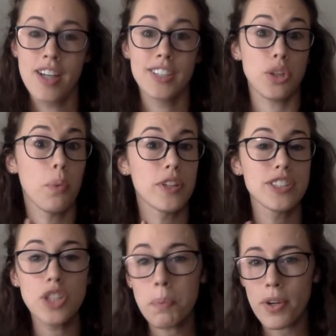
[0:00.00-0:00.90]
So we're
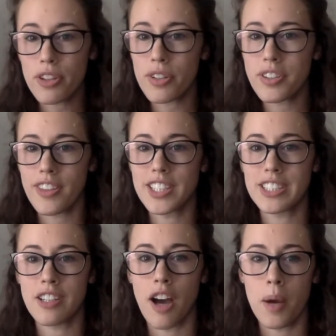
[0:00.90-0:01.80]
super thrilled that this
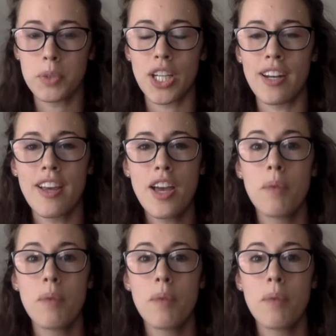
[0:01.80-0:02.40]
is an option,